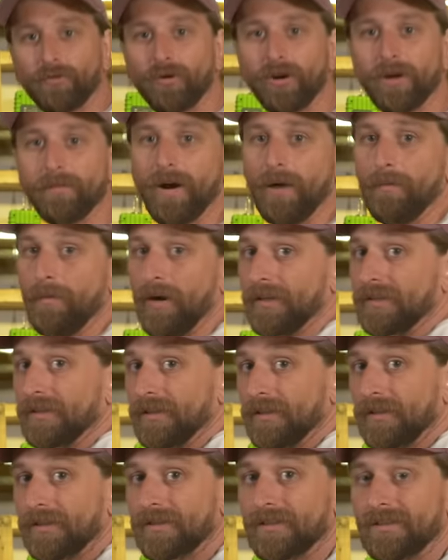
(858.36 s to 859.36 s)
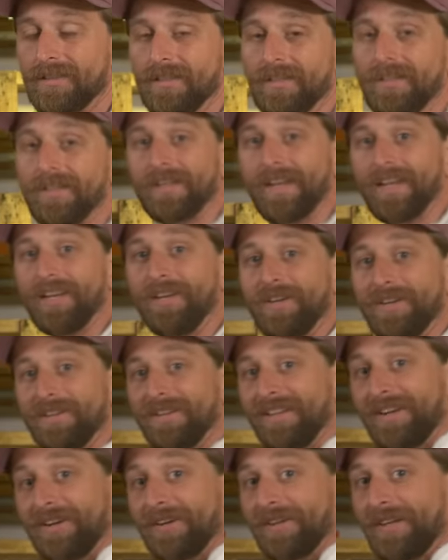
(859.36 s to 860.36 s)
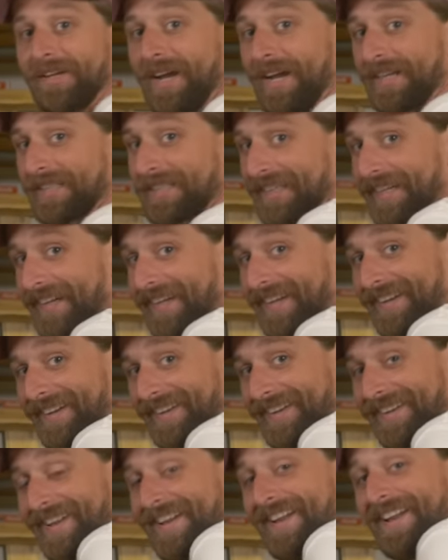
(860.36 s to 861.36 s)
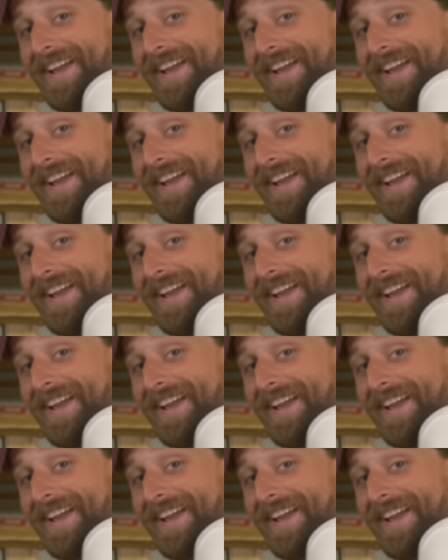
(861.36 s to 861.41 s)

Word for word: worry about much. It looks, can you literally not see it?